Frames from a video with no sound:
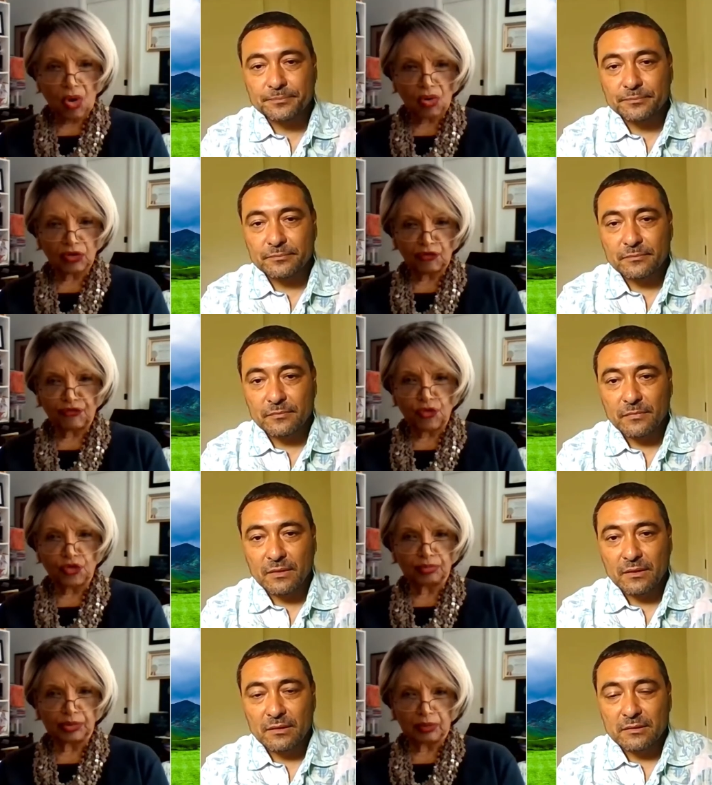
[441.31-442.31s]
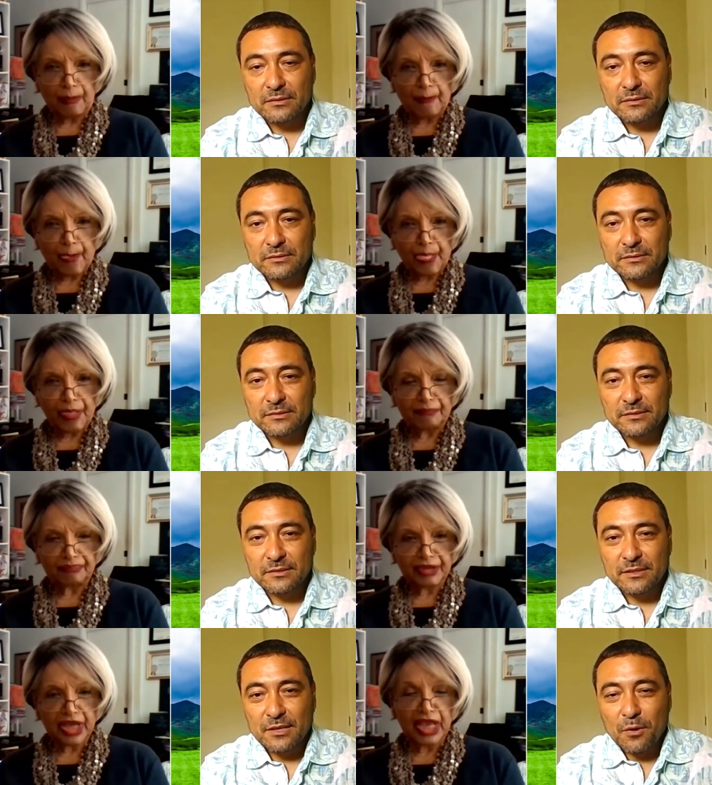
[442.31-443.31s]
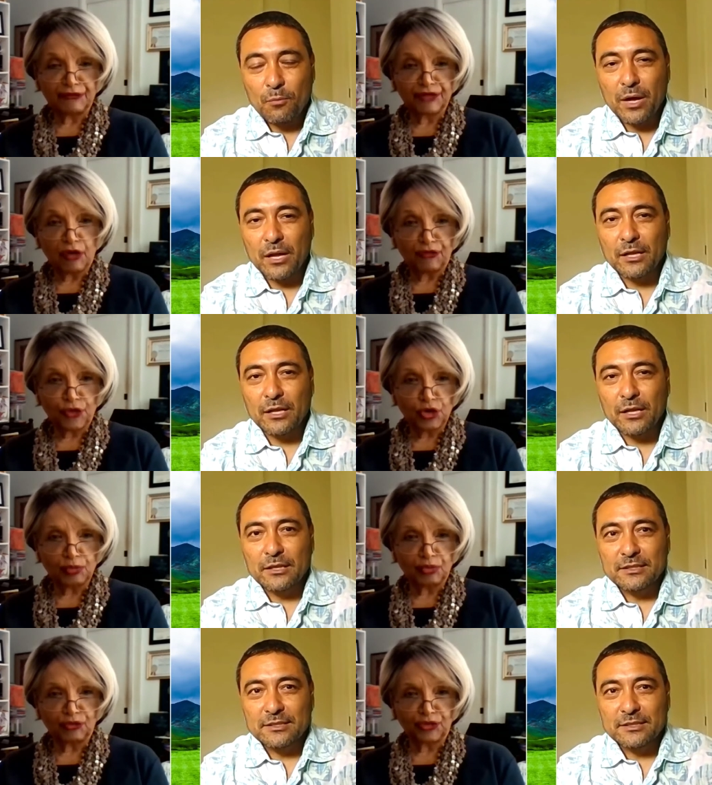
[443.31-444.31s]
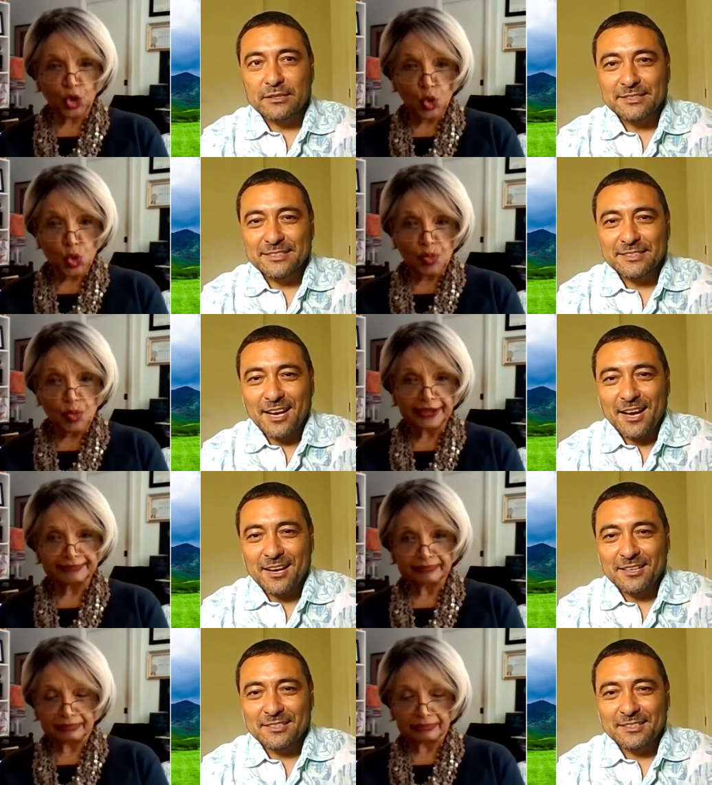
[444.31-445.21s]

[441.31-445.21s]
Speaker 1: called affordable, and well, affordable for whom?